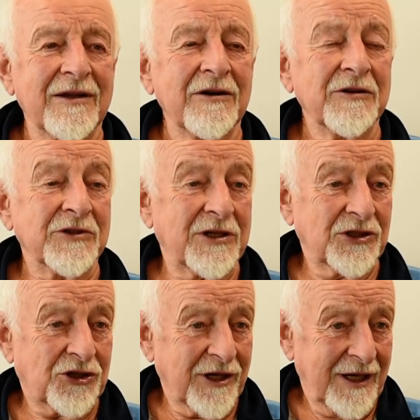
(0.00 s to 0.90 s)
No, it was
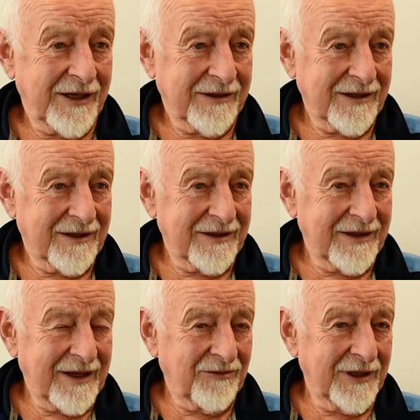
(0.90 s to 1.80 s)
Australia,
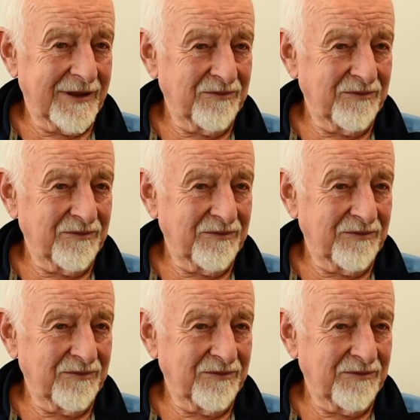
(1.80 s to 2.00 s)
that one.